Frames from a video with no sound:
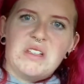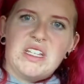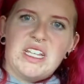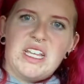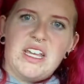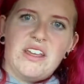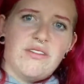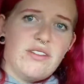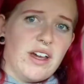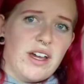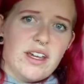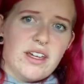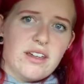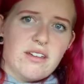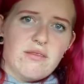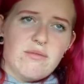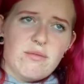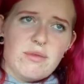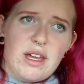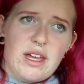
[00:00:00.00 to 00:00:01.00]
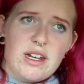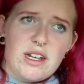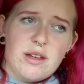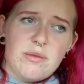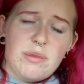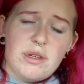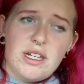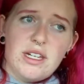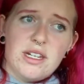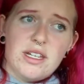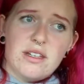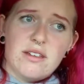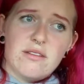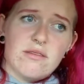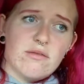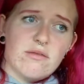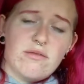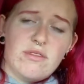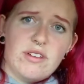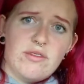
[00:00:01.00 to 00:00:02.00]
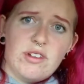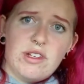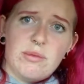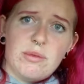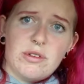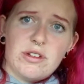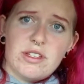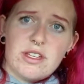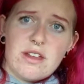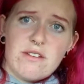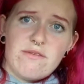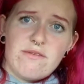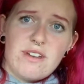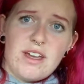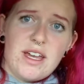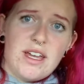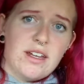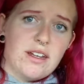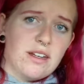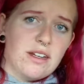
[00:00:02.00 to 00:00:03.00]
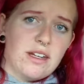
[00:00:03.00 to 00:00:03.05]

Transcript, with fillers: If I end up eating 50% fat,